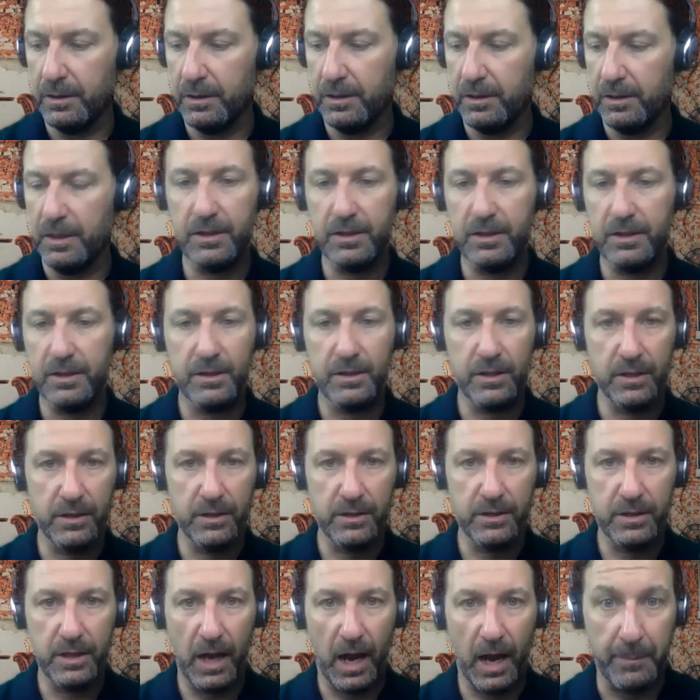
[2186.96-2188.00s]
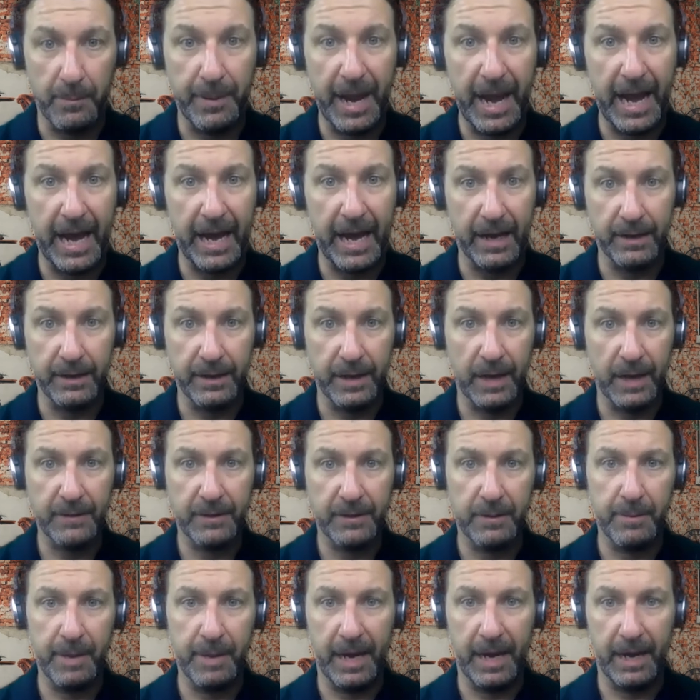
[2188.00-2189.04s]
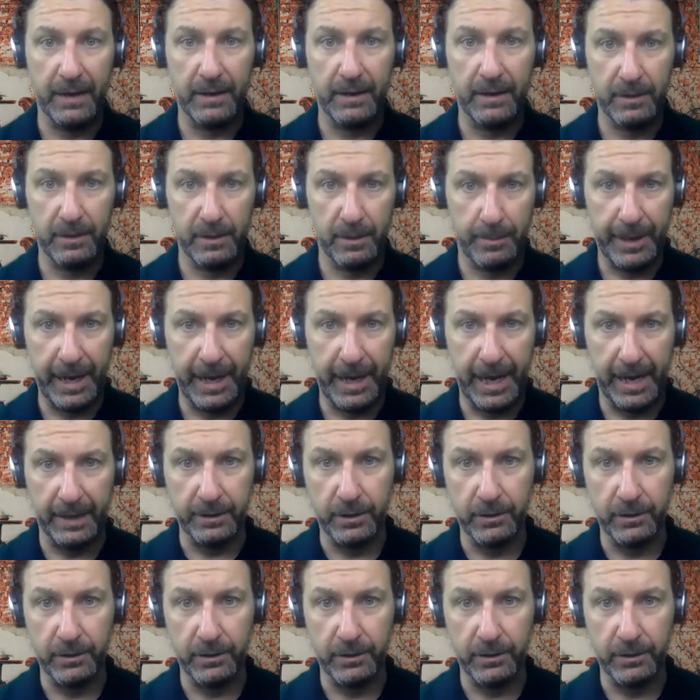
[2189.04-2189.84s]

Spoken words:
this is on the pad, not the mat. The pad,